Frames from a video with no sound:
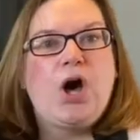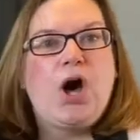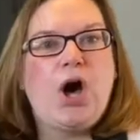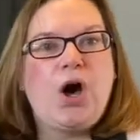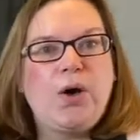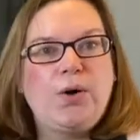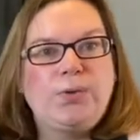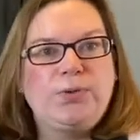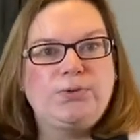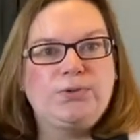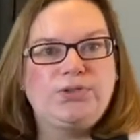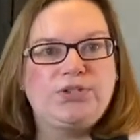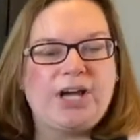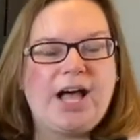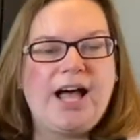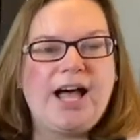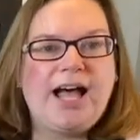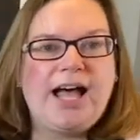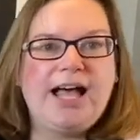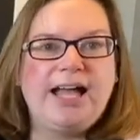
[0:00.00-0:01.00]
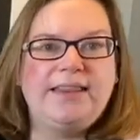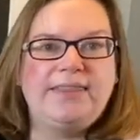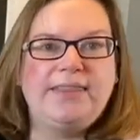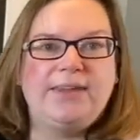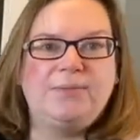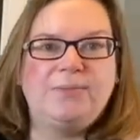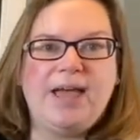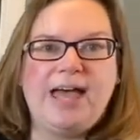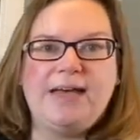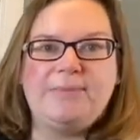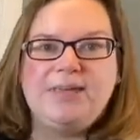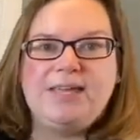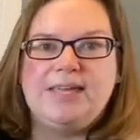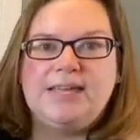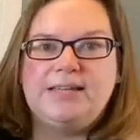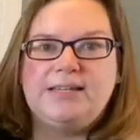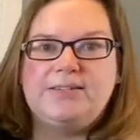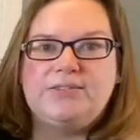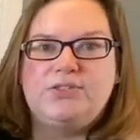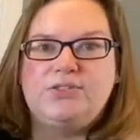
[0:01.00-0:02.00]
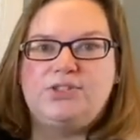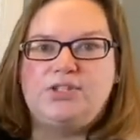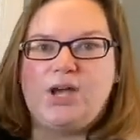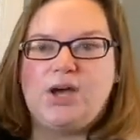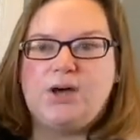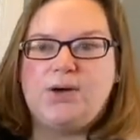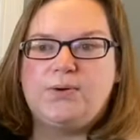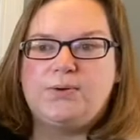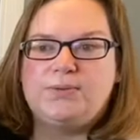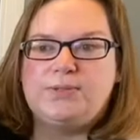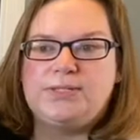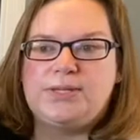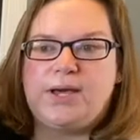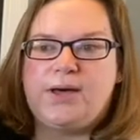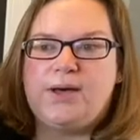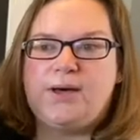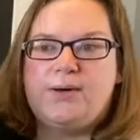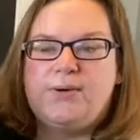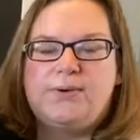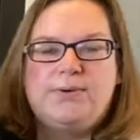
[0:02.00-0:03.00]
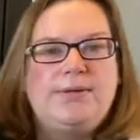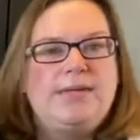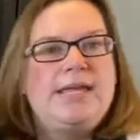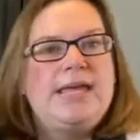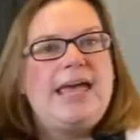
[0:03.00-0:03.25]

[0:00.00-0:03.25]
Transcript: Oh, John the Rabbit, do, do.